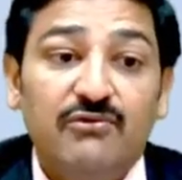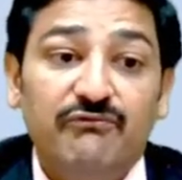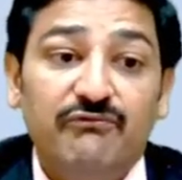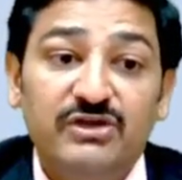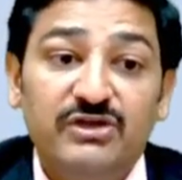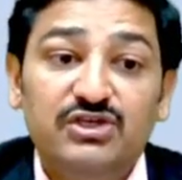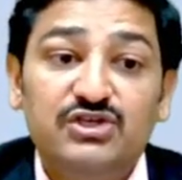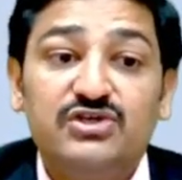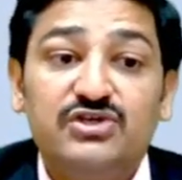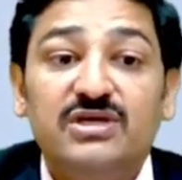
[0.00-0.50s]

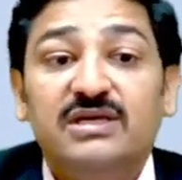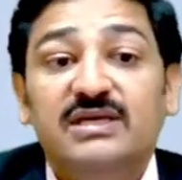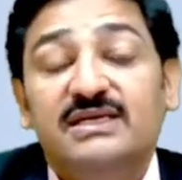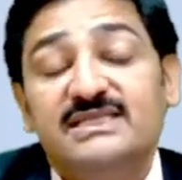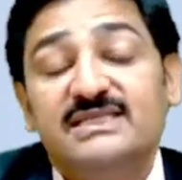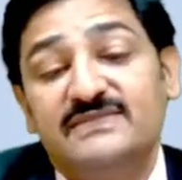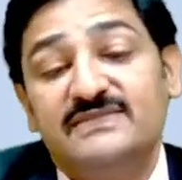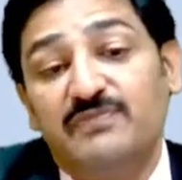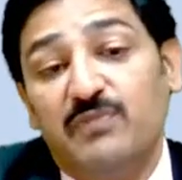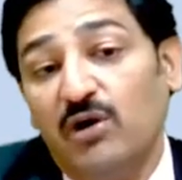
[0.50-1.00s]
which
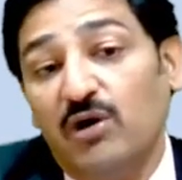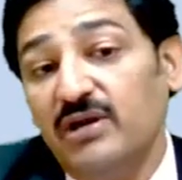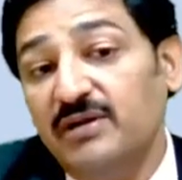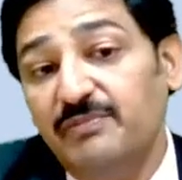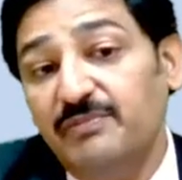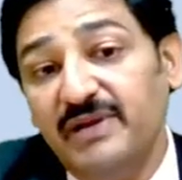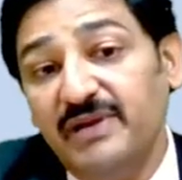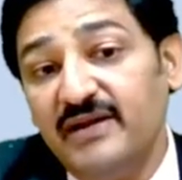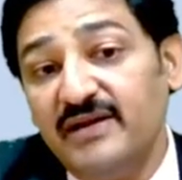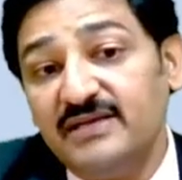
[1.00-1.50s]
smaller
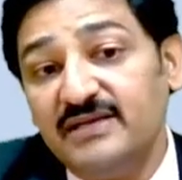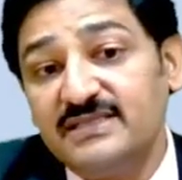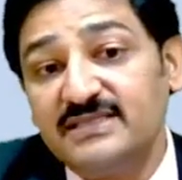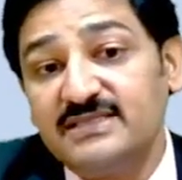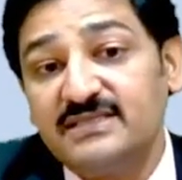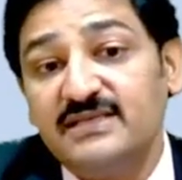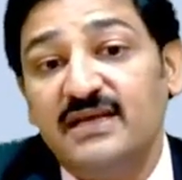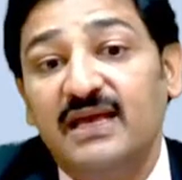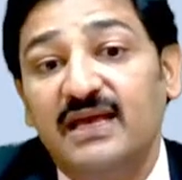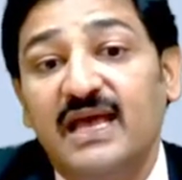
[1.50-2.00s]

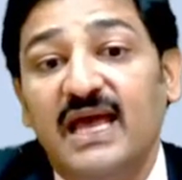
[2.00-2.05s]
players